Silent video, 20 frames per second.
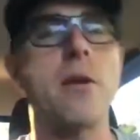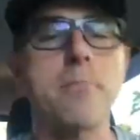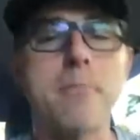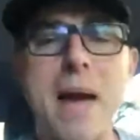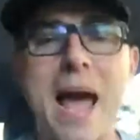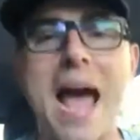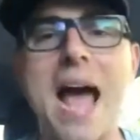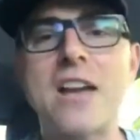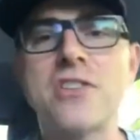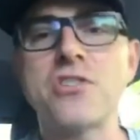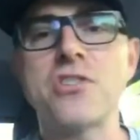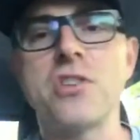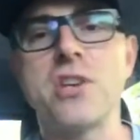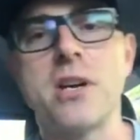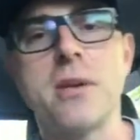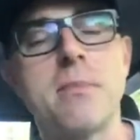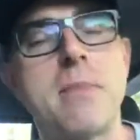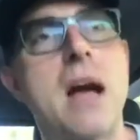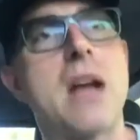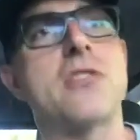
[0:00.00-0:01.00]
that are
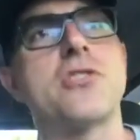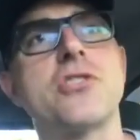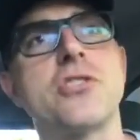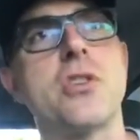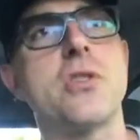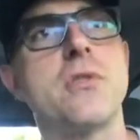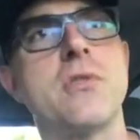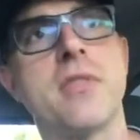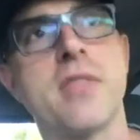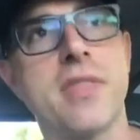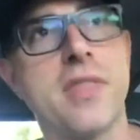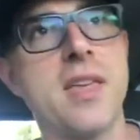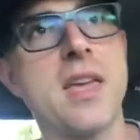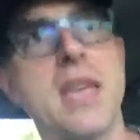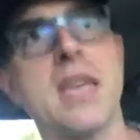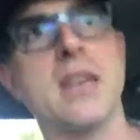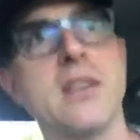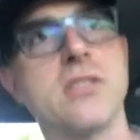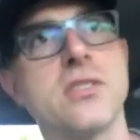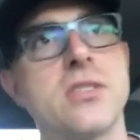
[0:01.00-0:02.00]
passionate about certain
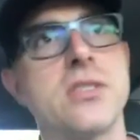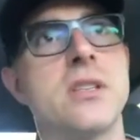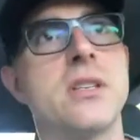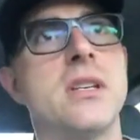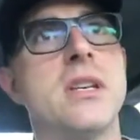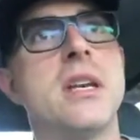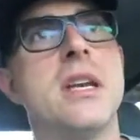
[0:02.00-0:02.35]
things